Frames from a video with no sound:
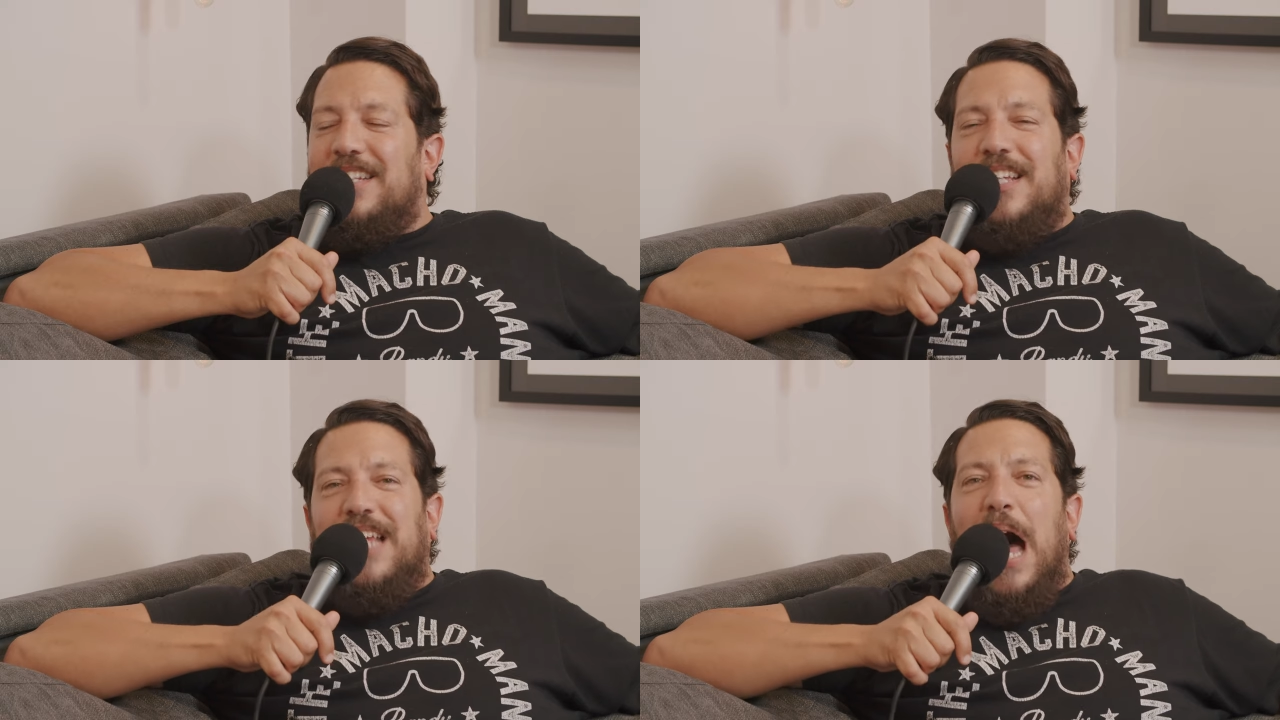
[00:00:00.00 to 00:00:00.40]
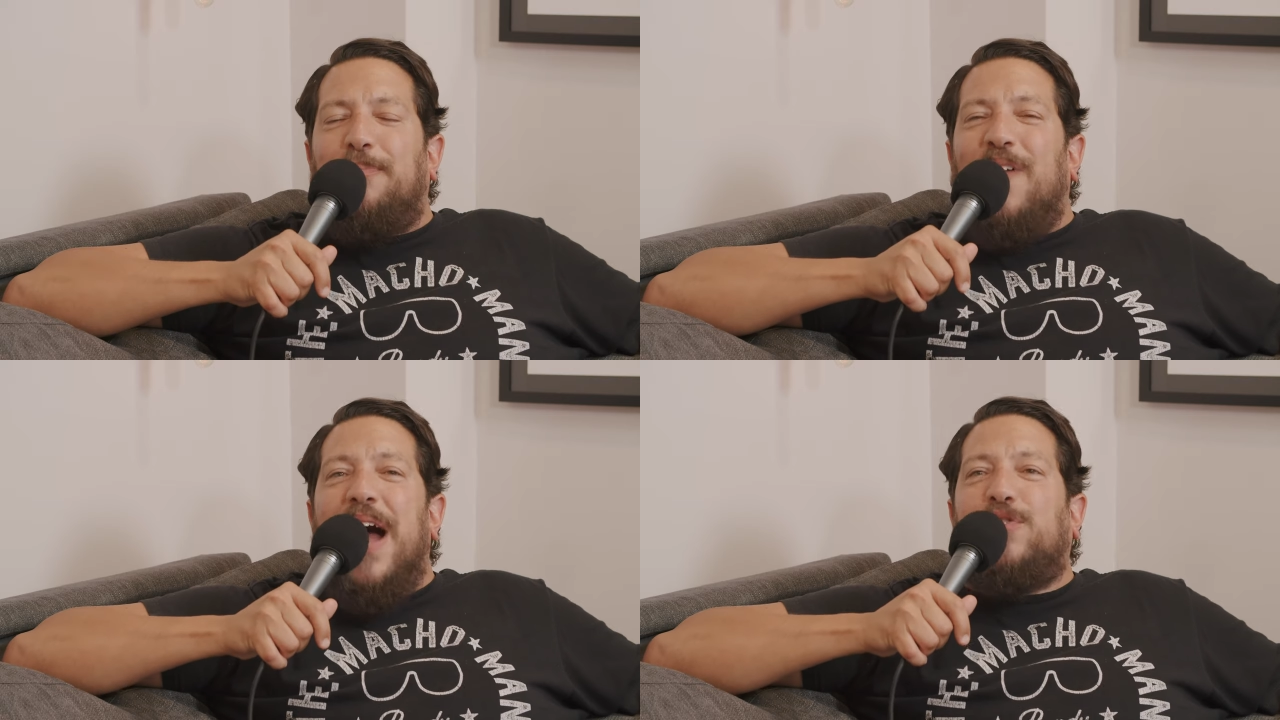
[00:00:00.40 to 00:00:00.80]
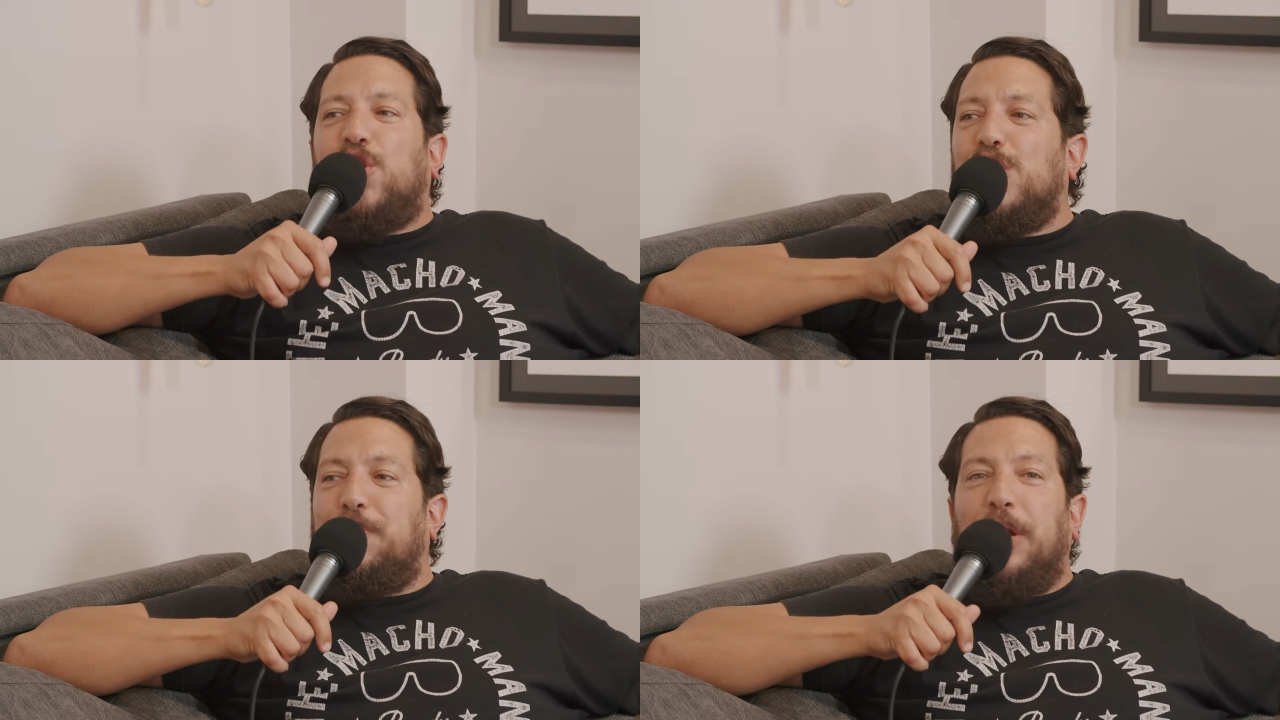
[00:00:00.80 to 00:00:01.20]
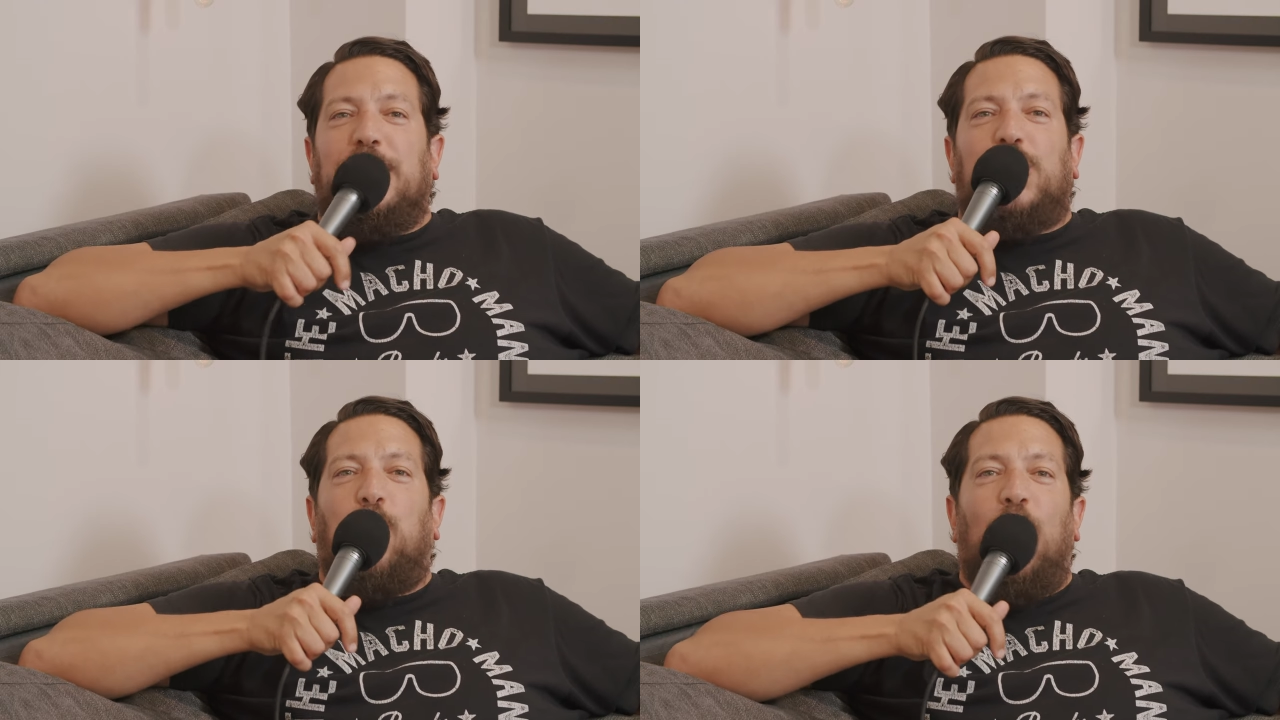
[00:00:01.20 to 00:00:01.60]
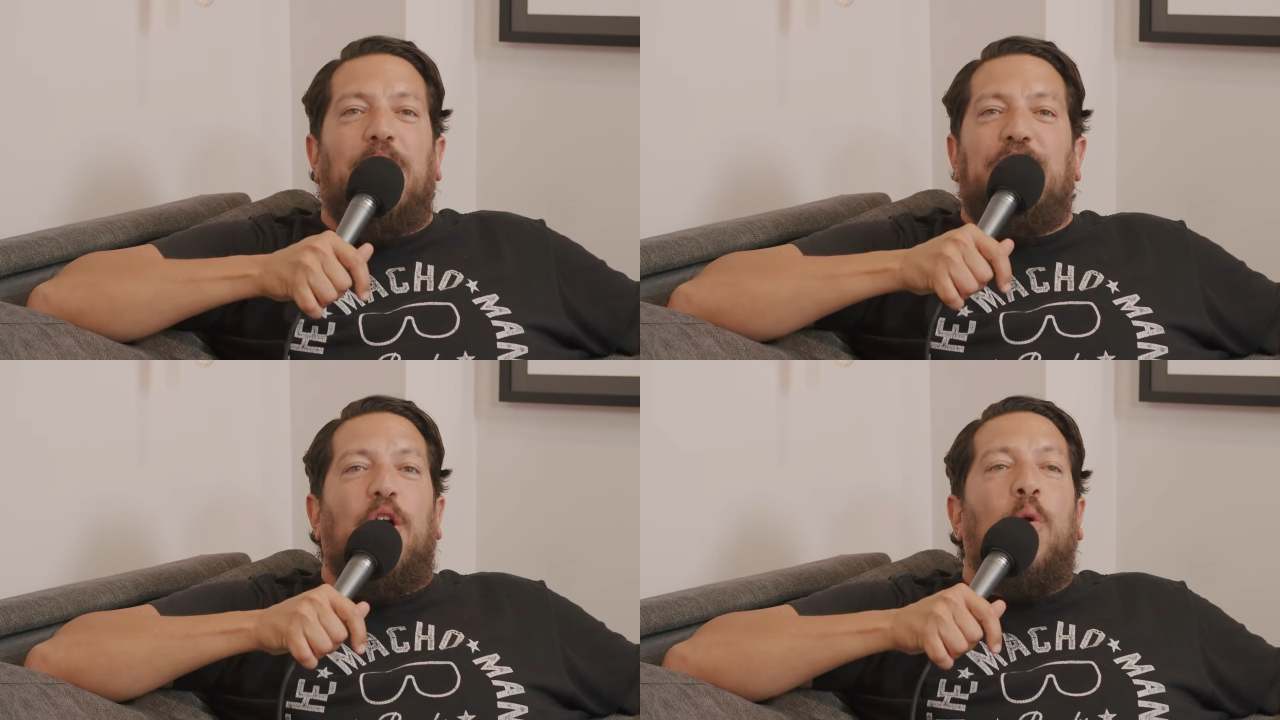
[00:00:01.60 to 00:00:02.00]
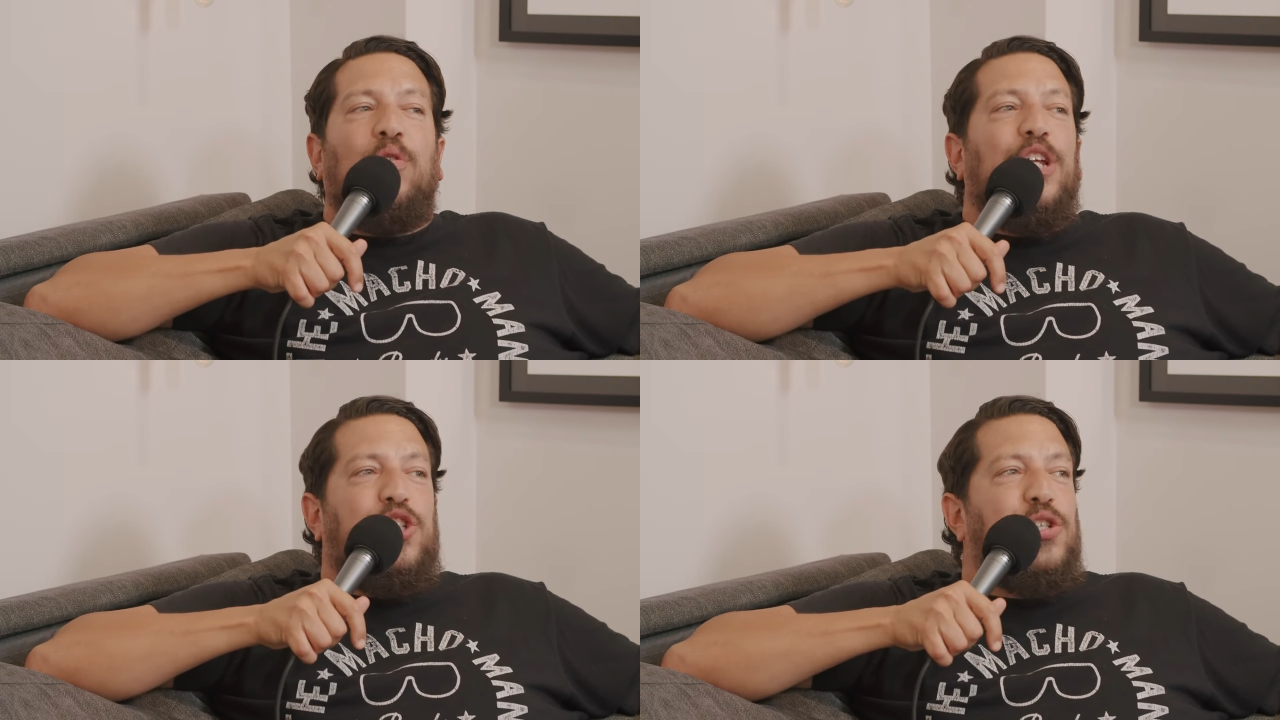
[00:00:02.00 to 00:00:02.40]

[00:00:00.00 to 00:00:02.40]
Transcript: at all. It's a top five juice because it's one of the only